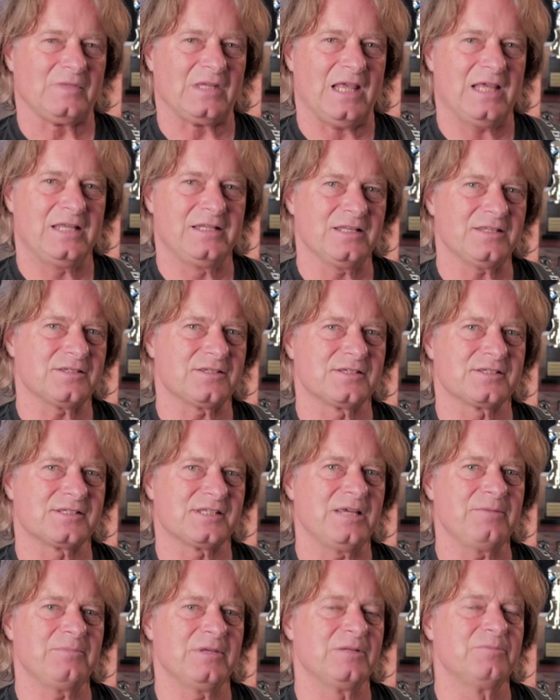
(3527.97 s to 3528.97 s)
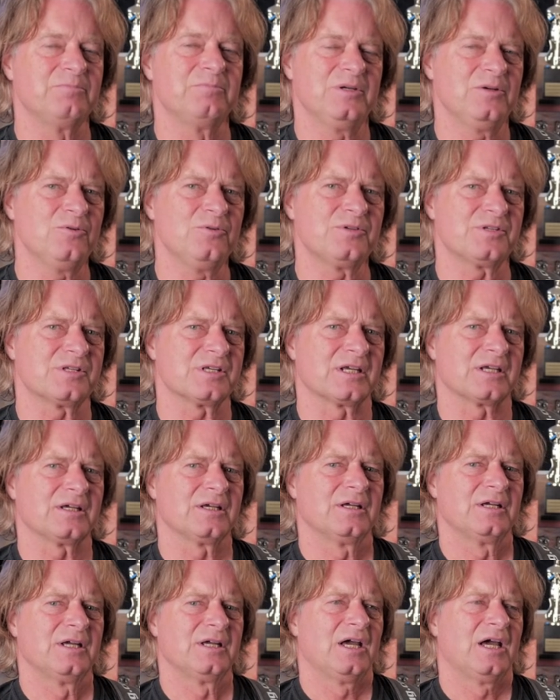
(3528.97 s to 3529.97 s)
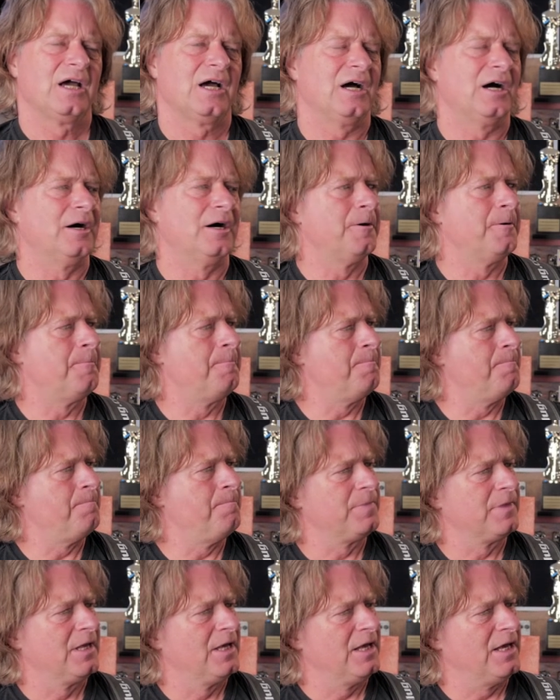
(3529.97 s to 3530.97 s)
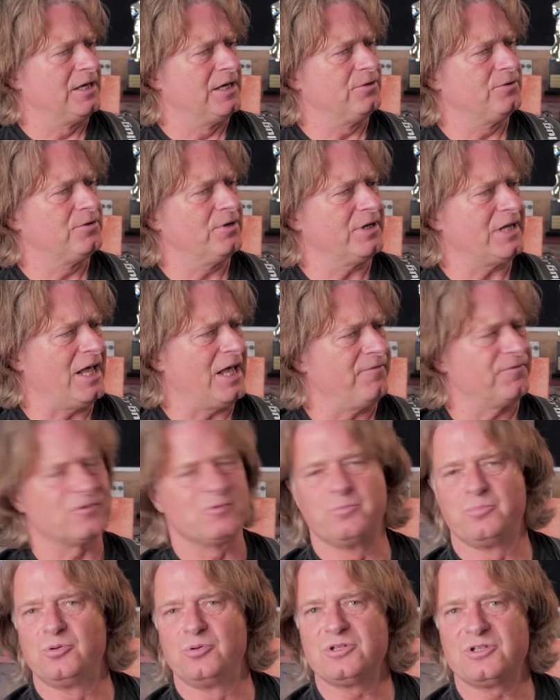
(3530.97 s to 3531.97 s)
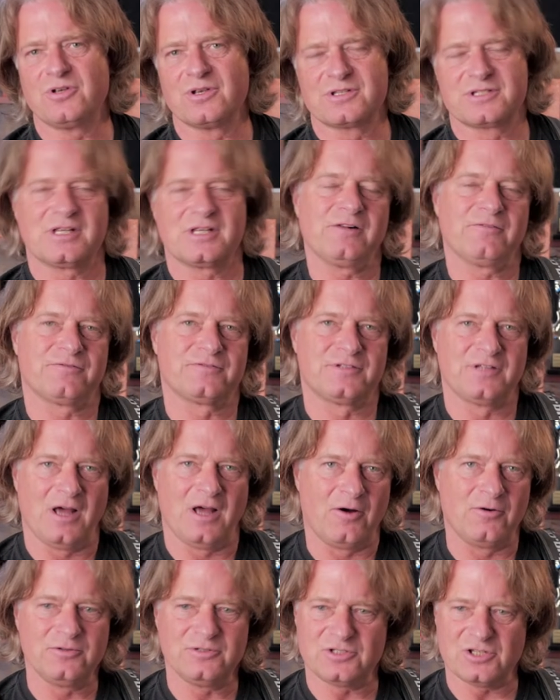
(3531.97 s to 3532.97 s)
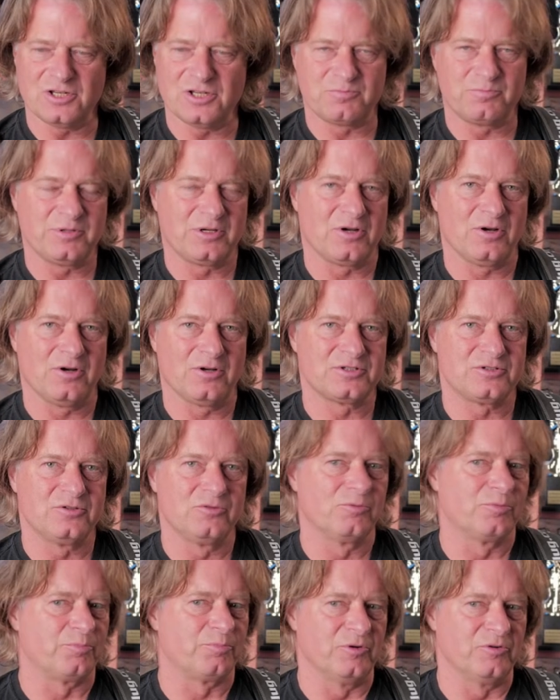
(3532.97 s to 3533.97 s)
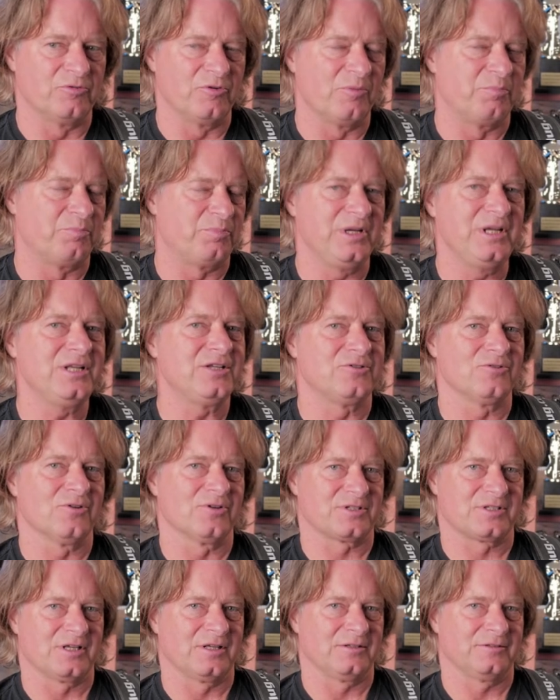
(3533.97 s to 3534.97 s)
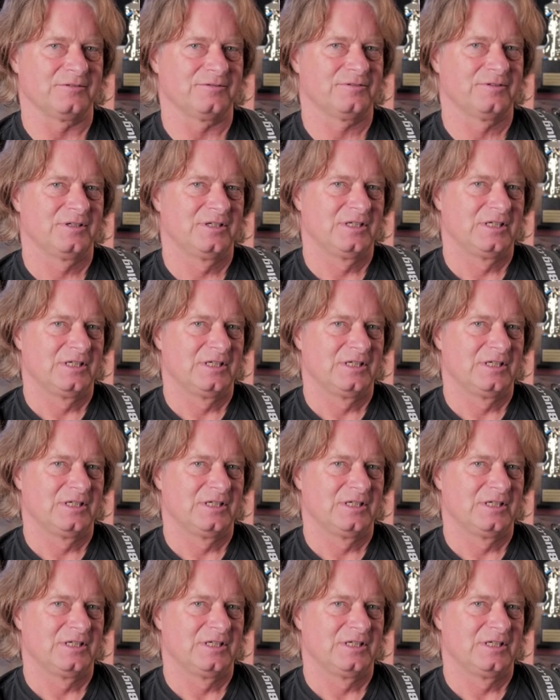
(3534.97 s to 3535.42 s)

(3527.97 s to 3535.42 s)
And that's the same in music. You don't have to put yourself down just because you repeat yourself.